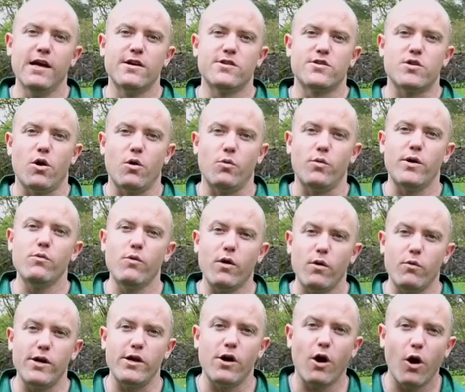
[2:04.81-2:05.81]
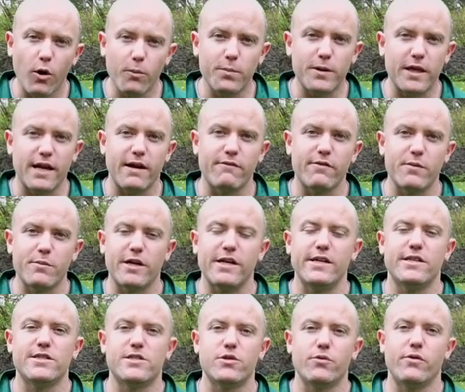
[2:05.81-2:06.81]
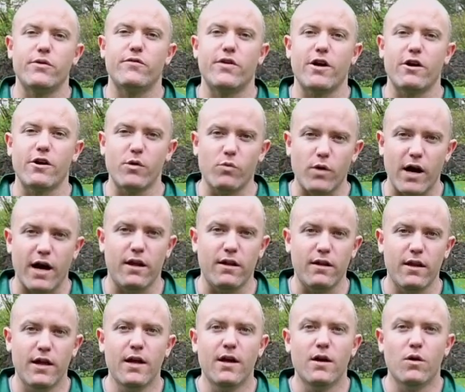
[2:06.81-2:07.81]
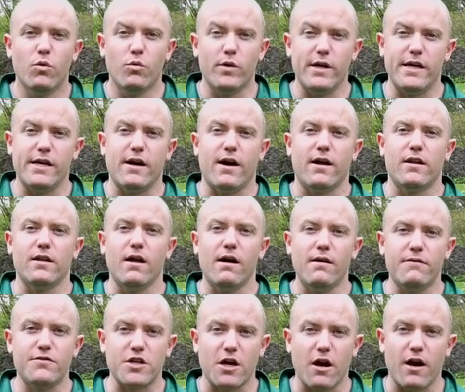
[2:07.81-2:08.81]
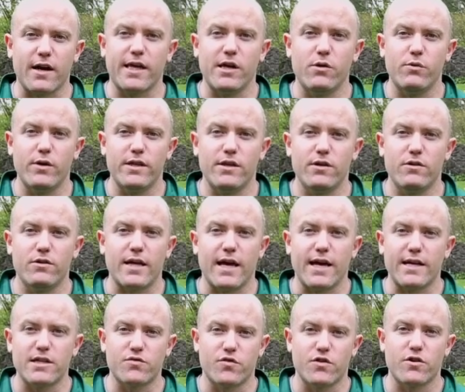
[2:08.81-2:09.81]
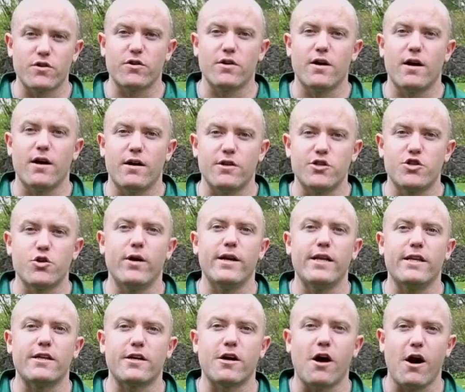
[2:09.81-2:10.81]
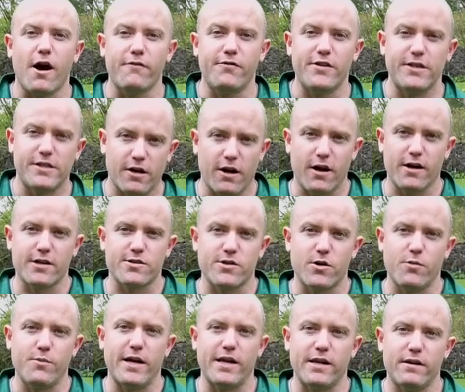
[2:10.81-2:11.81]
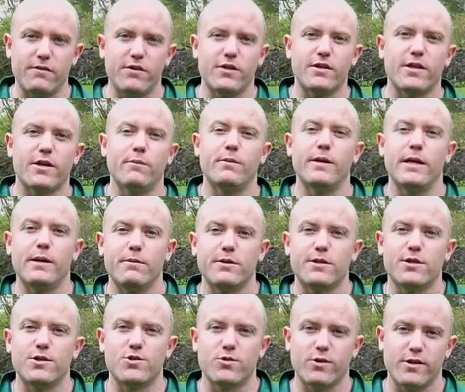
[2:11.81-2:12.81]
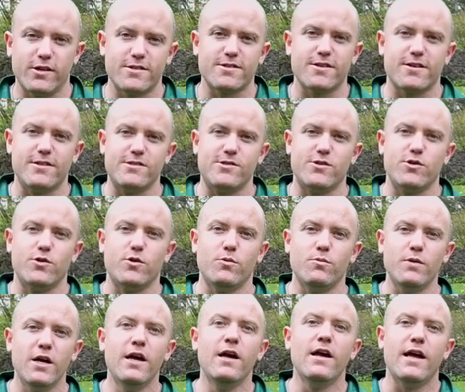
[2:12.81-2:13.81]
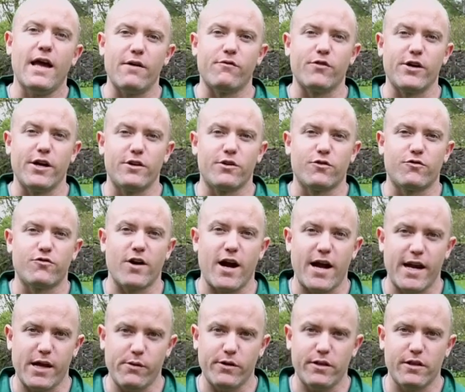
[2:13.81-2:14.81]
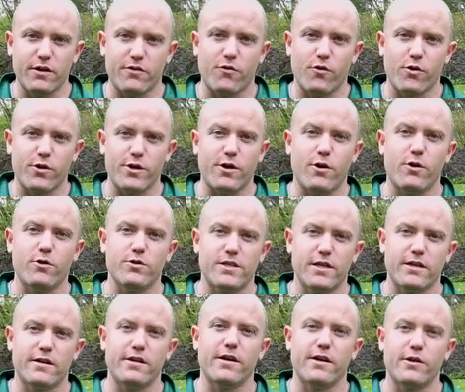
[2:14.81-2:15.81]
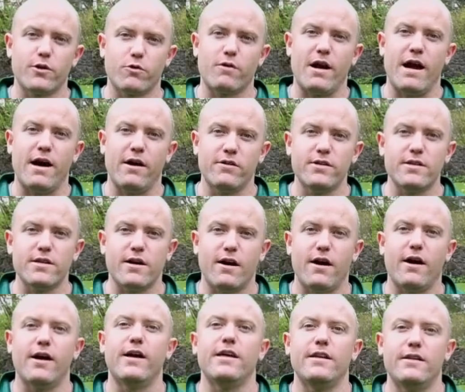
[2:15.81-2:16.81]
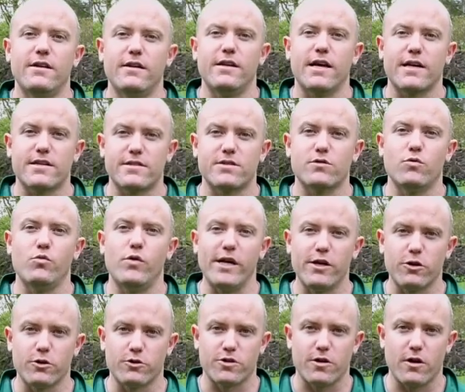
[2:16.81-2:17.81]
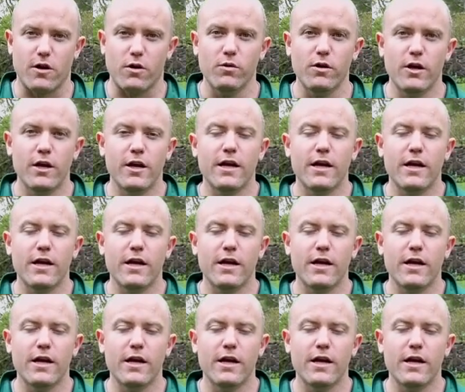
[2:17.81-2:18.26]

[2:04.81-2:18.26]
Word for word: So we, we hope that everybody is doing very well. We uh, love talking with you. Thanks for uh, joining the coffee talk. So many of you that have been able to join us on Zoom every other Friday. We look forward to hosting another round uh, in the next week or so.